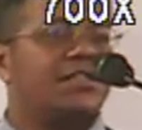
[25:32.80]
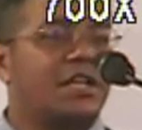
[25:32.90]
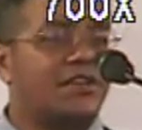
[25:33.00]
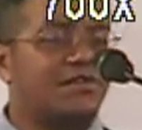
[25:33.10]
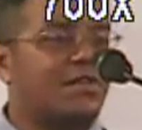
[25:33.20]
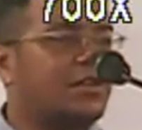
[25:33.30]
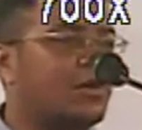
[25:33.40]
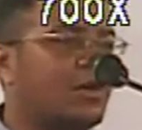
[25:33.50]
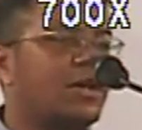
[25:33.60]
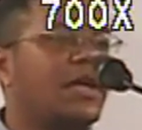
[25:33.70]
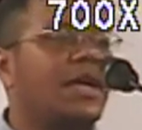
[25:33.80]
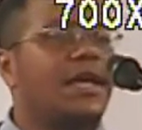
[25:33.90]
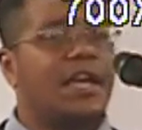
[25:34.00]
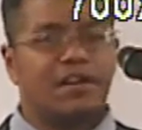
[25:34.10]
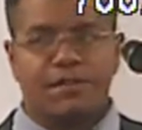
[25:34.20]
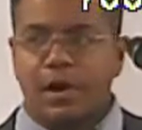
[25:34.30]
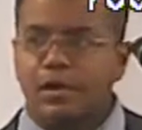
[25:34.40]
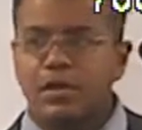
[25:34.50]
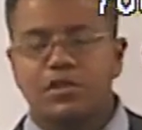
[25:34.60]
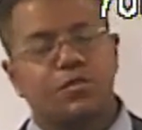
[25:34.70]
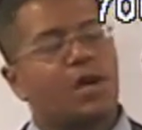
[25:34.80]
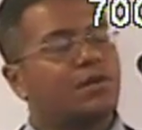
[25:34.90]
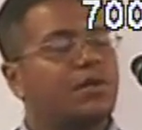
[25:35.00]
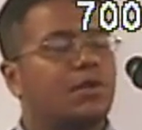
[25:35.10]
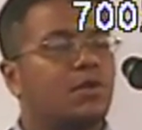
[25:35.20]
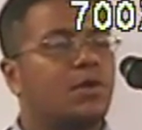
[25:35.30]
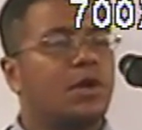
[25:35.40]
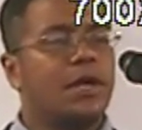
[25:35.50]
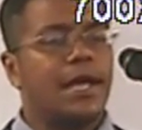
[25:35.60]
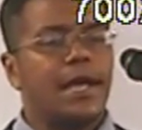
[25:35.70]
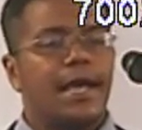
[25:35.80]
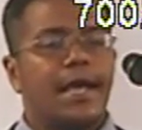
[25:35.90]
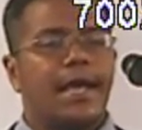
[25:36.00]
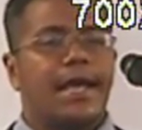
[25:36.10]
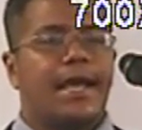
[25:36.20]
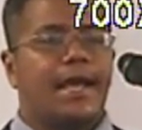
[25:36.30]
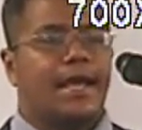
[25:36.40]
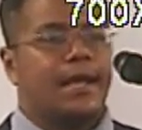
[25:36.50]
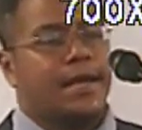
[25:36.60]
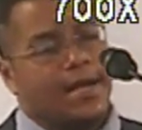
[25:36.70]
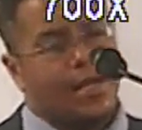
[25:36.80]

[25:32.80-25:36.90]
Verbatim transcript: zealous for the Lord. He had a very close walk with the Lord, and